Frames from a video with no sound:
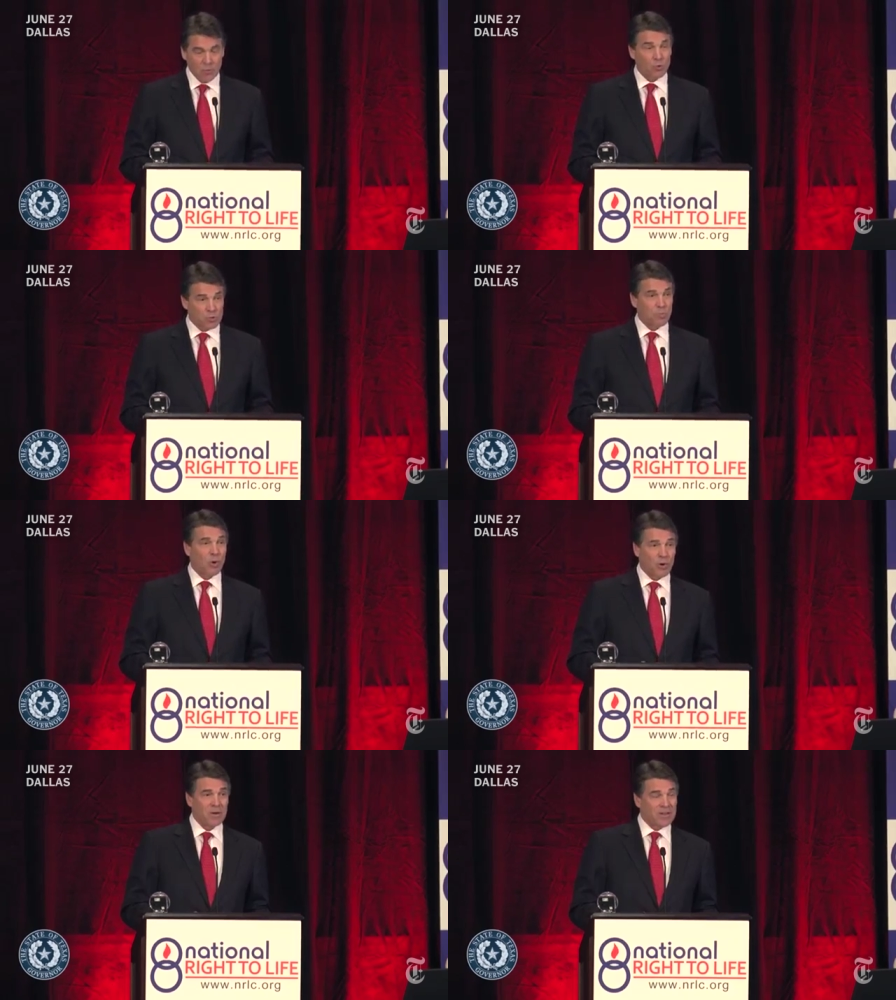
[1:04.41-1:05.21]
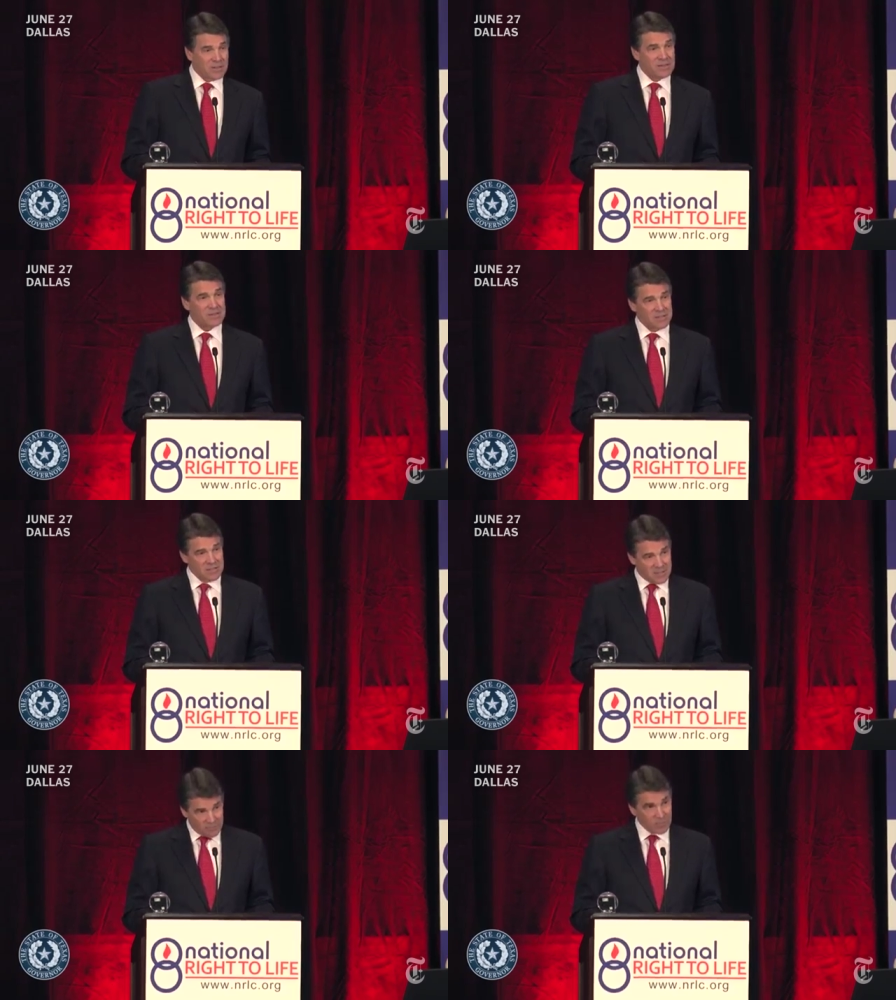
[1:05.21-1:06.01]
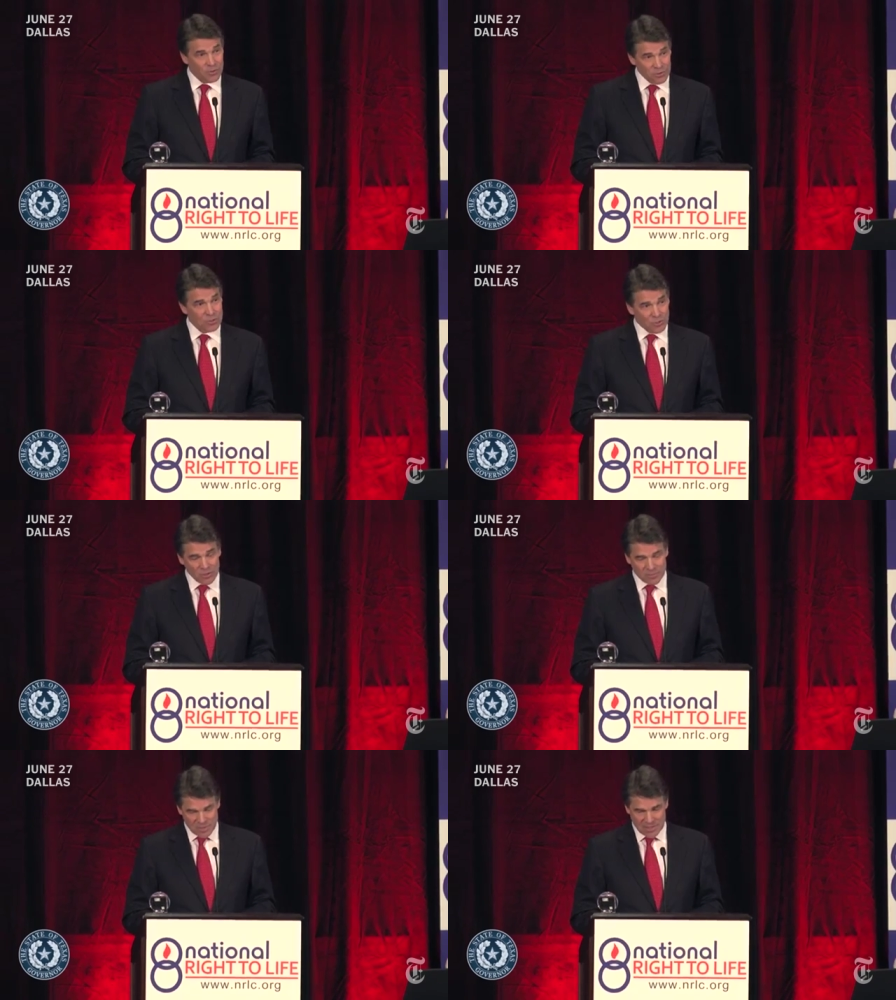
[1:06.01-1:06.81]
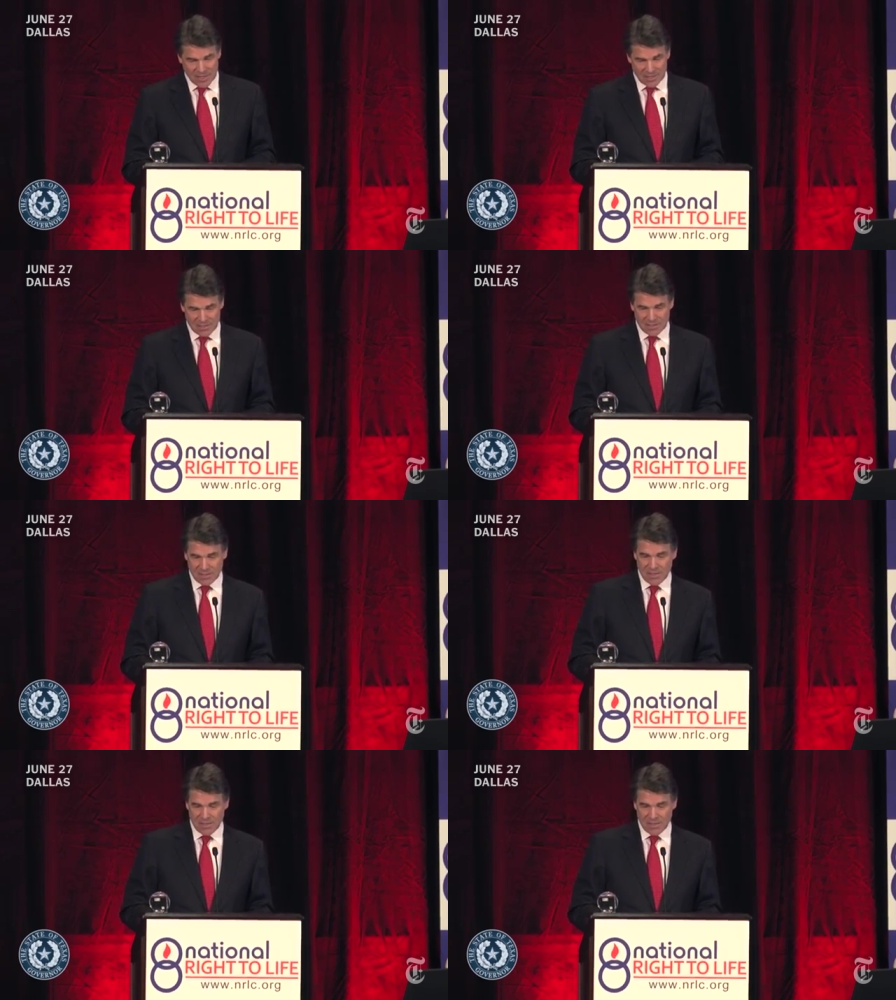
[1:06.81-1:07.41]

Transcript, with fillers: was born into difficult circumstances.